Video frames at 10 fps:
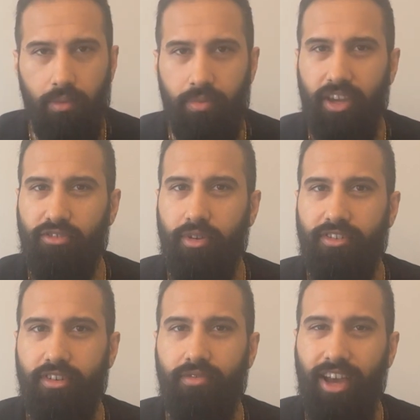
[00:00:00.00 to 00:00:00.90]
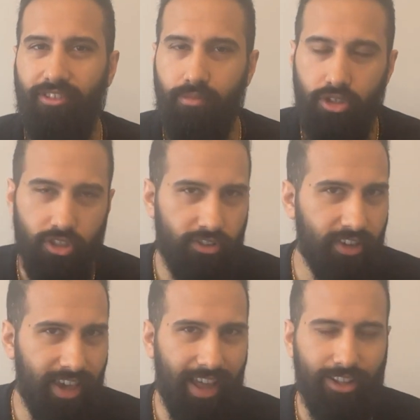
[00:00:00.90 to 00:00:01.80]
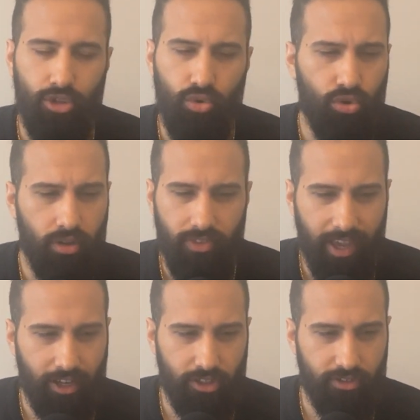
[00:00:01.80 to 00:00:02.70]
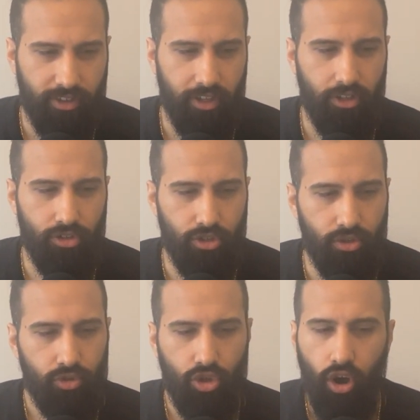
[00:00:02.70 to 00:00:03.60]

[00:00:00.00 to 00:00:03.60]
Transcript: Be expressive as much as you can in all of the actions that you do.